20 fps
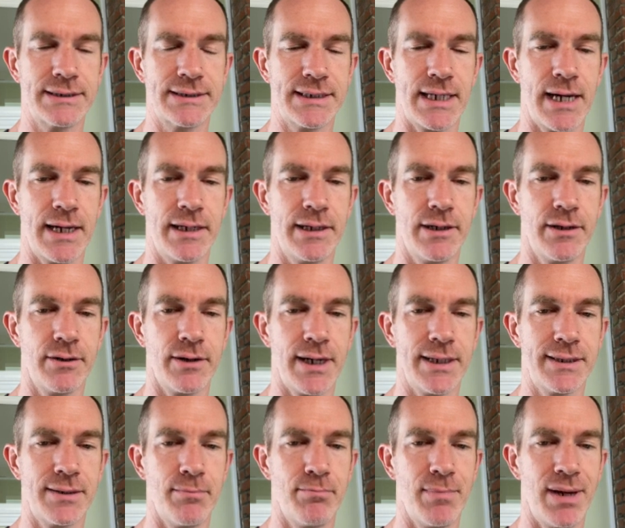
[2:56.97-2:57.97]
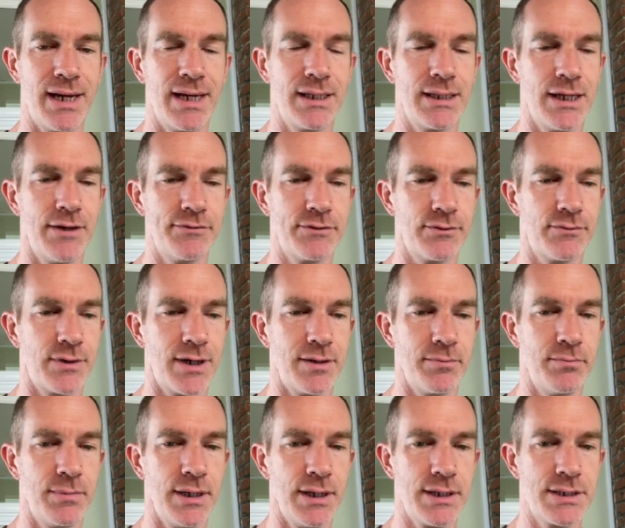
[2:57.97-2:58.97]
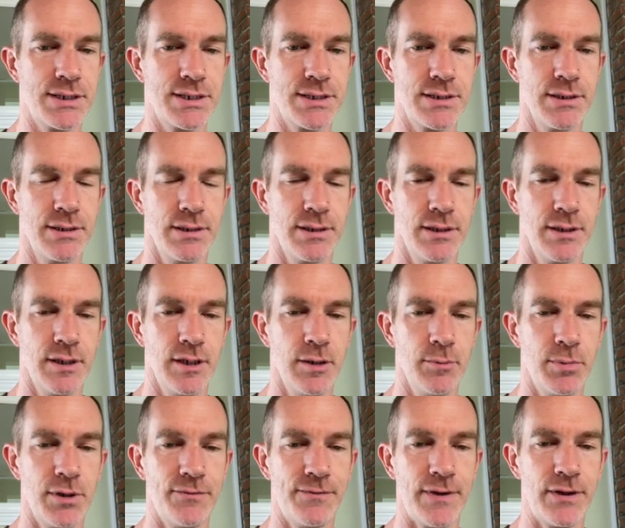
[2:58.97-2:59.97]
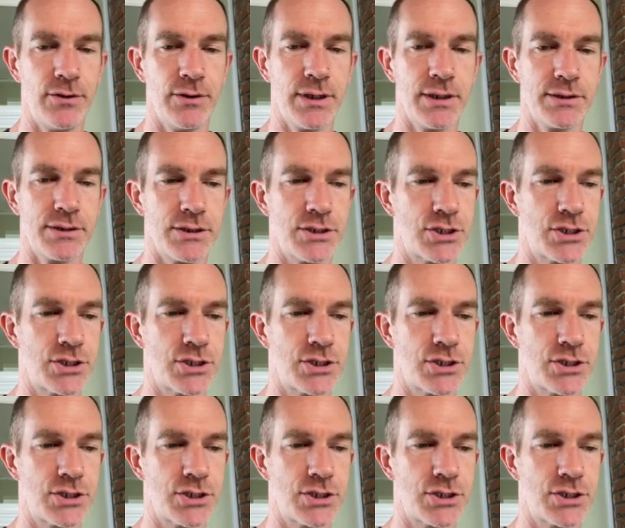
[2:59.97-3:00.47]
side here at the main left and right mix. But if I look at the